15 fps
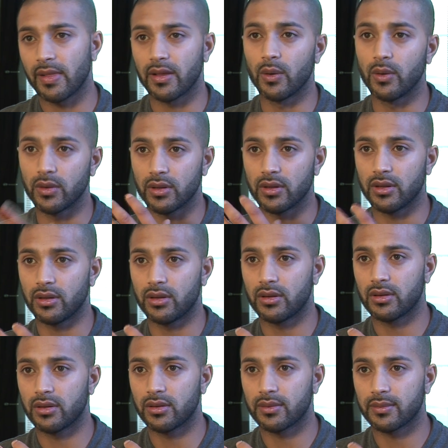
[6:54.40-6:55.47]
But
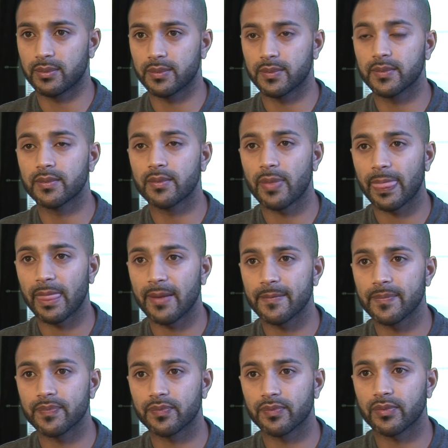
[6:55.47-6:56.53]
they kept you all the
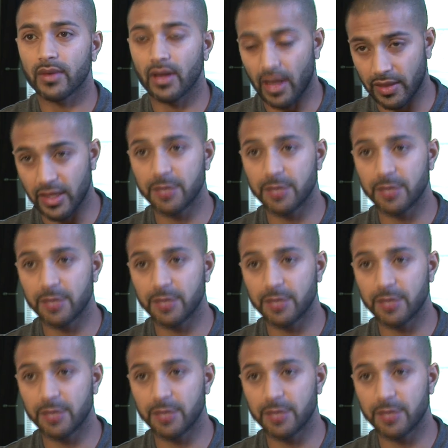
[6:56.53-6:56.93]
time in